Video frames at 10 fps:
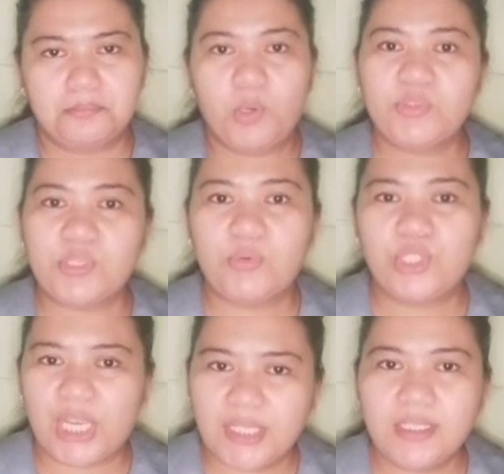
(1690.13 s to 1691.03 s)
most
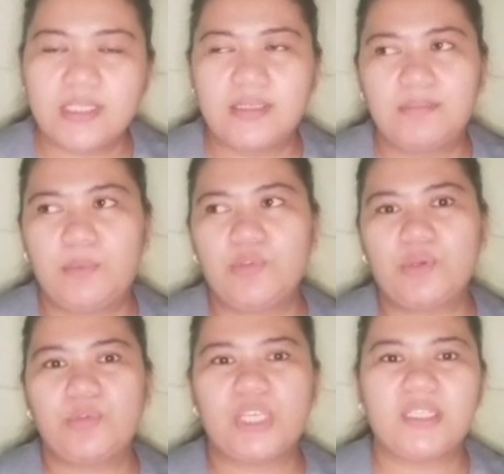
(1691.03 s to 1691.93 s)

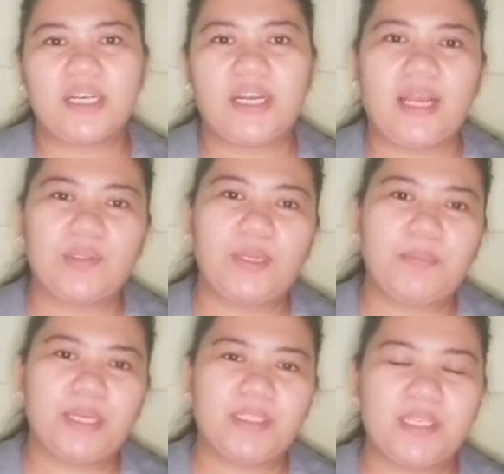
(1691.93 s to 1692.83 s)
oceans are actually
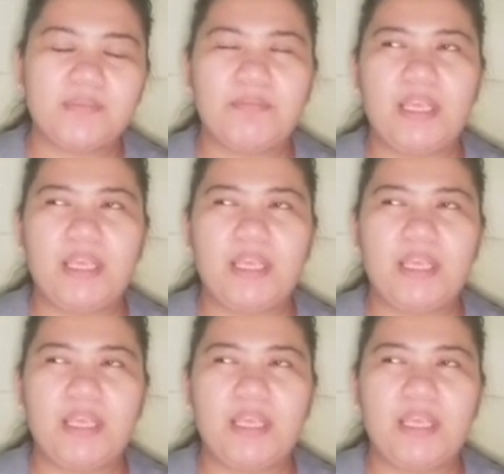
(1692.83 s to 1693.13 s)
present